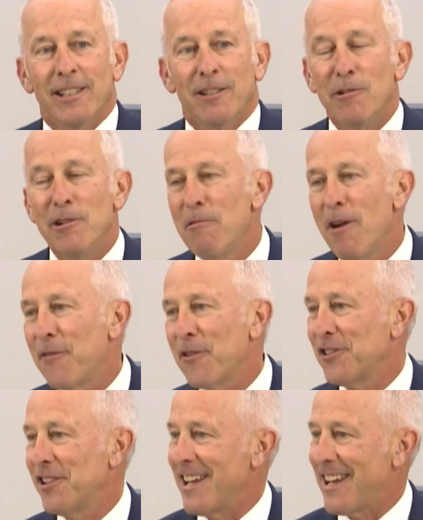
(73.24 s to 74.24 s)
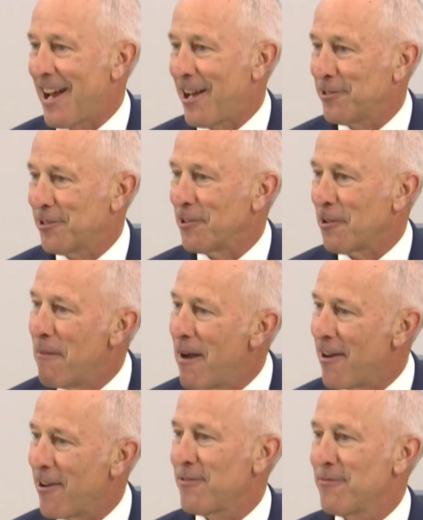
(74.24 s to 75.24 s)
when you run for city council or
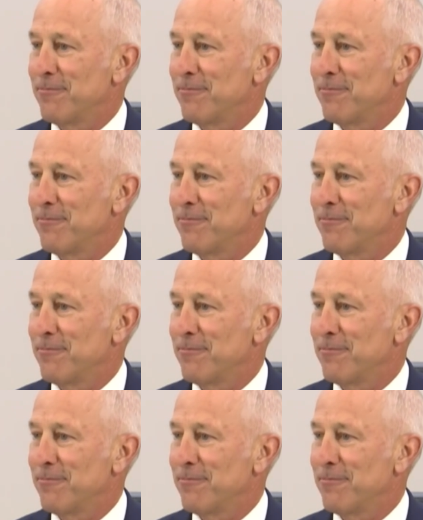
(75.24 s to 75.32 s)
mayor,